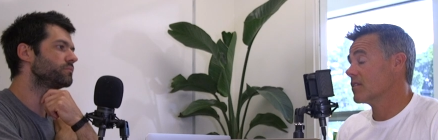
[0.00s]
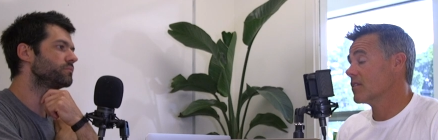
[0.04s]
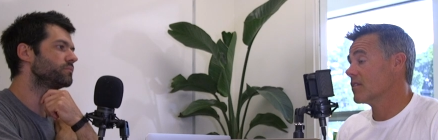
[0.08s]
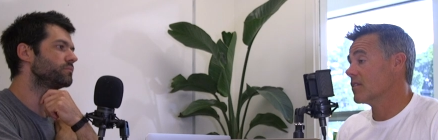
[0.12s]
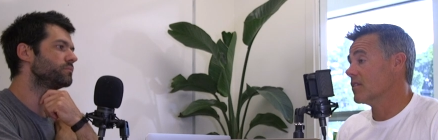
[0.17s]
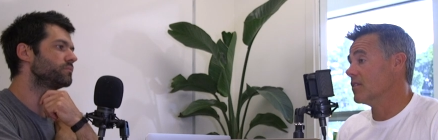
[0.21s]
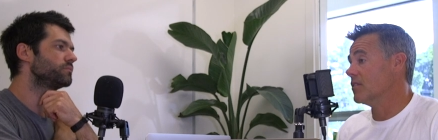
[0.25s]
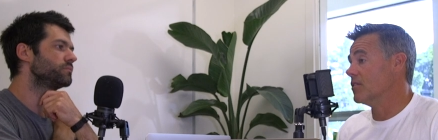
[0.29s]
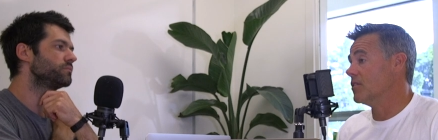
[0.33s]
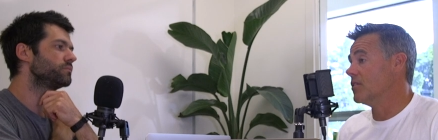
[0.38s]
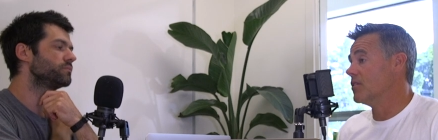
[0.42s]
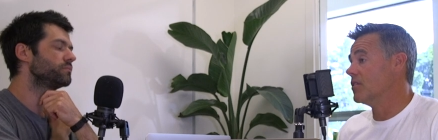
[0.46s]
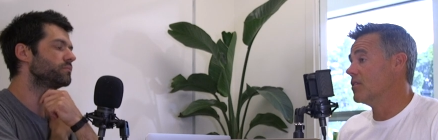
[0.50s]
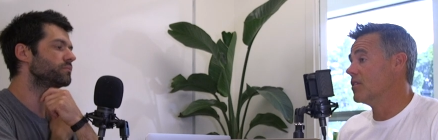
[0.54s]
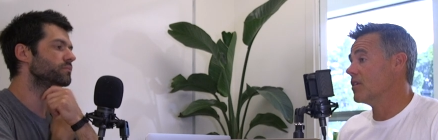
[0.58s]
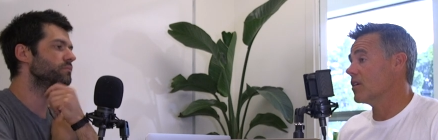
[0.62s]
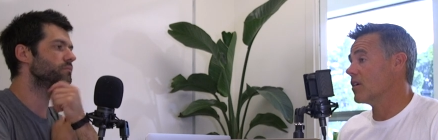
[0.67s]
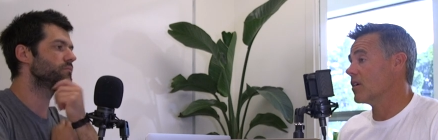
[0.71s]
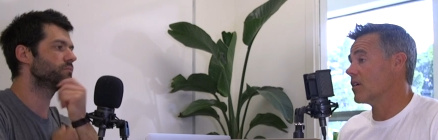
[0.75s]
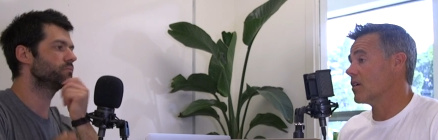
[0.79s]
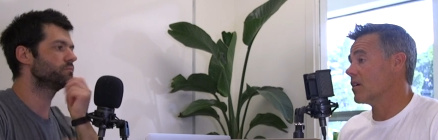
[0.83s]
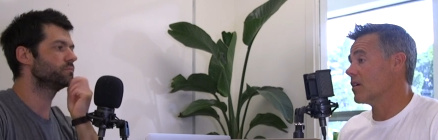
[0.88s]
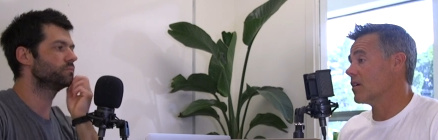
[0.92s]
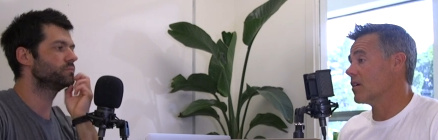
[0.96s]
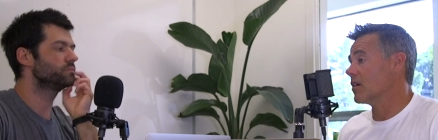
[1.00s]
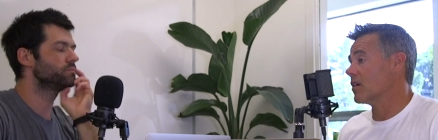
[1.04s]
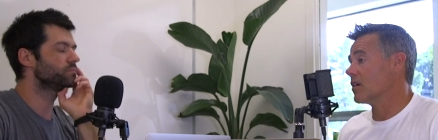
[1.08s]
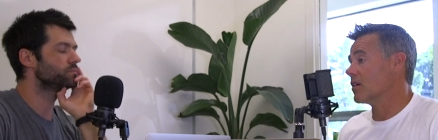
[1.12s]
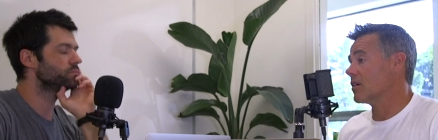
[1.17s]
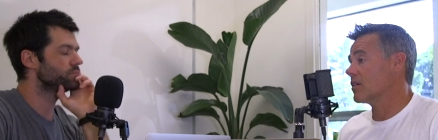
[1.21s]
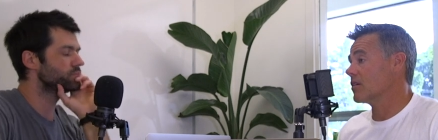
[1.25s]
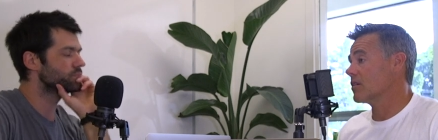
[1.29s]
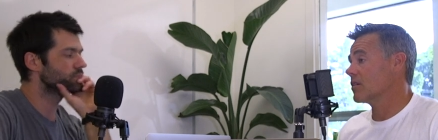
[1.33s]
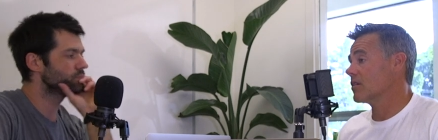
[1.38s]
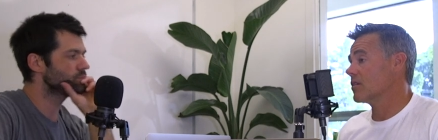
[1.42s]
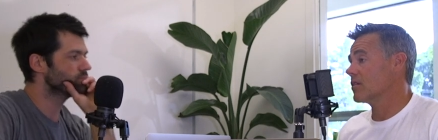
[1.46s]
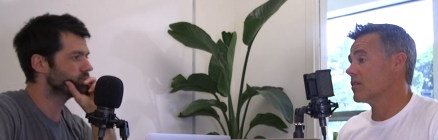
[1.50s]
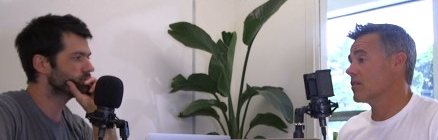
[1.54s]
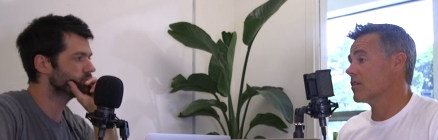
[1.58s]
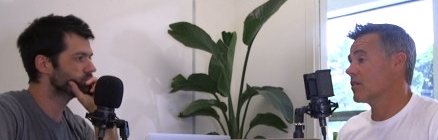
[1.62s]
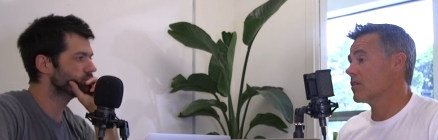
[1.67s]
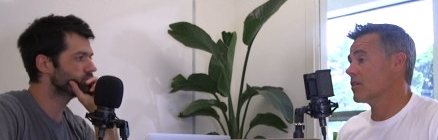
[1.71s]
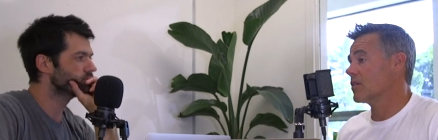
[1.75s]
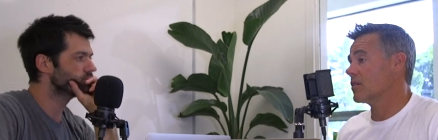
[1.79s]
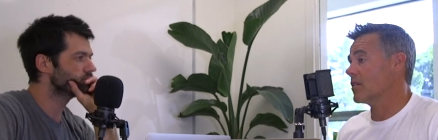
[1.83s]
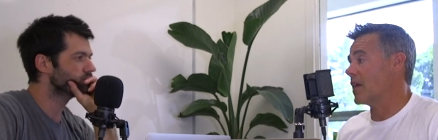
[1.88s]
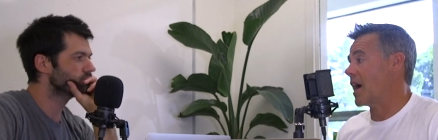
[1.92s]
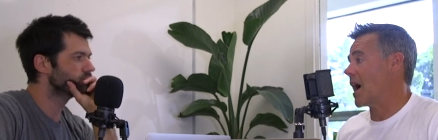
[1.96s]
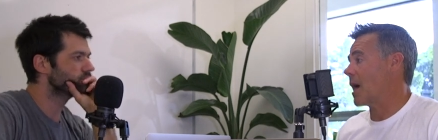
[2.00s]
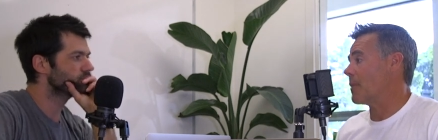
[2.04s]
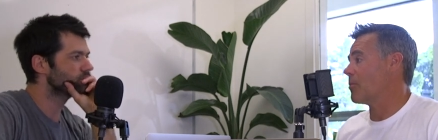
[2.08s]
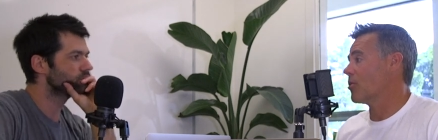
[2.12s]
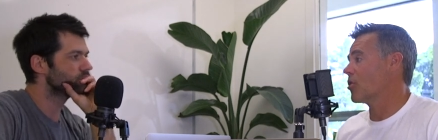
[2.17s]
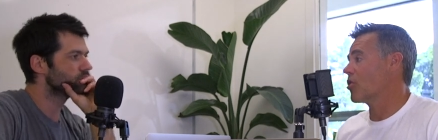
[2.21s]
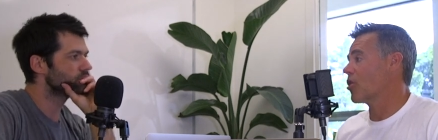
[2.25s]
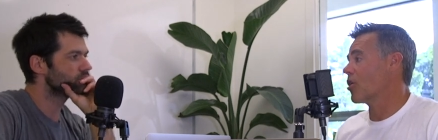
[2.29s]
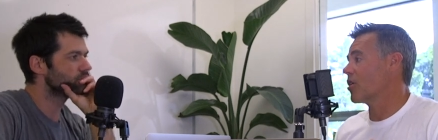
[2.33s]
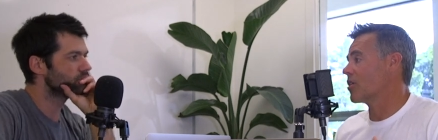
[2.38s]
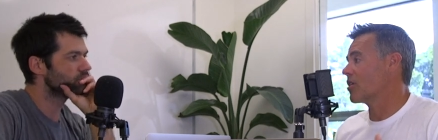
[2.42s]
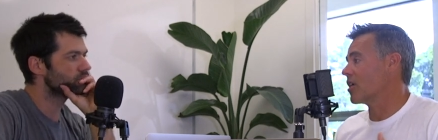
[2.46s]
Speaker 1: the the apple cart